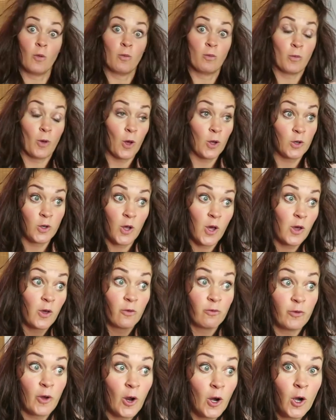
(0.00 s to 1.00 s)
Might take
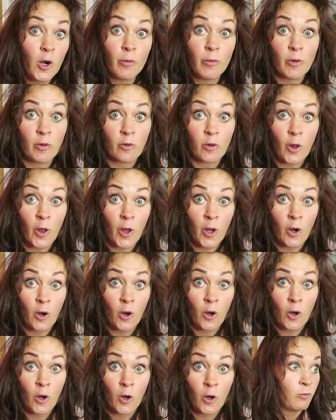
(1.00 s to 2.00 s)
a fireman's
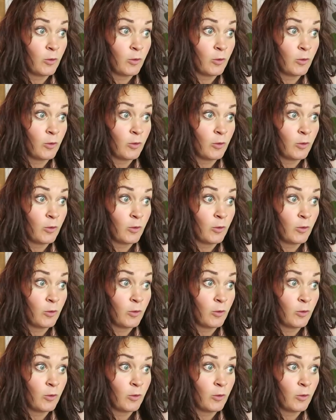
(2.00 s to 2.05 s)
ladder,